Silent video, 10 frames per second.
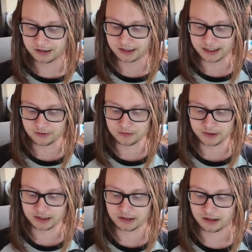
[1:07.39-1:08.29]
then it would
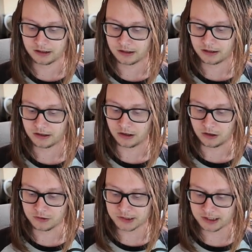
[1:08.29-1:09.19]
be
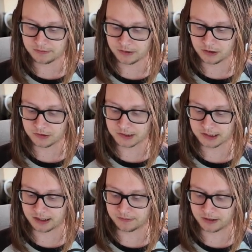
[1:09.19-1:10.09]
whole step, half
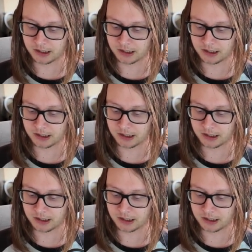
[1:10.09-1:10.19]
step,